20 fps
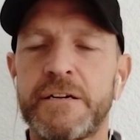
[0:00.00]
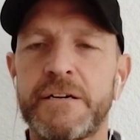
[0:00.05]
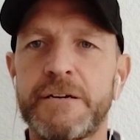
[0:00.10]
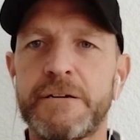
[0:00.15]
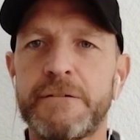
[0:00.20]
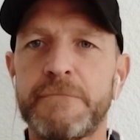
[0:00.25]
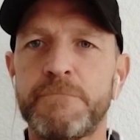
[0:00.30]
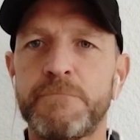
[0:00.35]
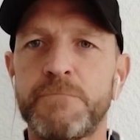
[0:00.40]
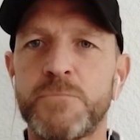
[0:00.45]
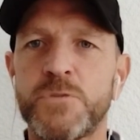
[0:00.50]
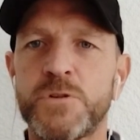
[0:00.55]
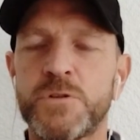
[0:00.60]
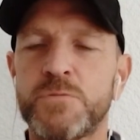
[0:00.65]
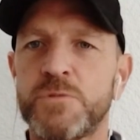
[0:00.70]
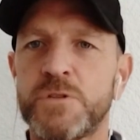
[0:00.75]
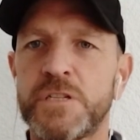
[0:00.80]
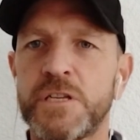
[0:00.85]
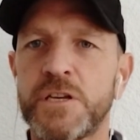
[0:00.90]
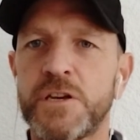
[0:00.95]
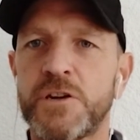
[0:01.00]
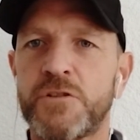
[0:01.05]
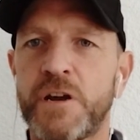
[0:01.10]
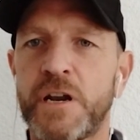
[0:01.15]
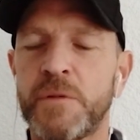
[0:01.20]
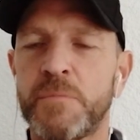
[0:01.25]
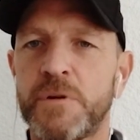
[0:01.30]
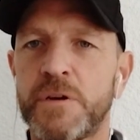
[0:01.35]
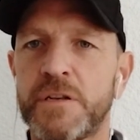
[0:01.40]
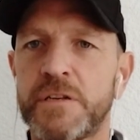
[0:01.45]
was
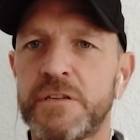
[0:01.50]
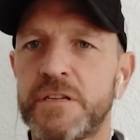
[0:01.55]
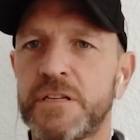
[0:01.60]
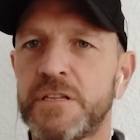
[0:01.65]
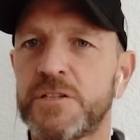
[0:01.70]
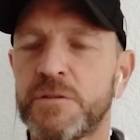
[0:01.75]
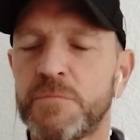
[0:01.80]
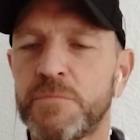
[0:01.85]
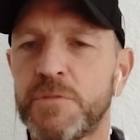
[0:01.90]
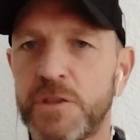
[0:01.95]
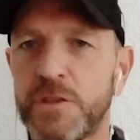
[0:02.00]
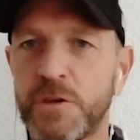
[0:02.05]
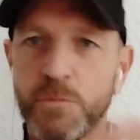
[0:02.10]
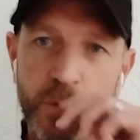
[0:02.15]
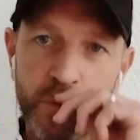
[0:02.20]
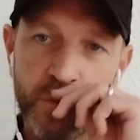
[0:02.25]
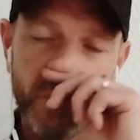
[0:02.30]
incredible, and something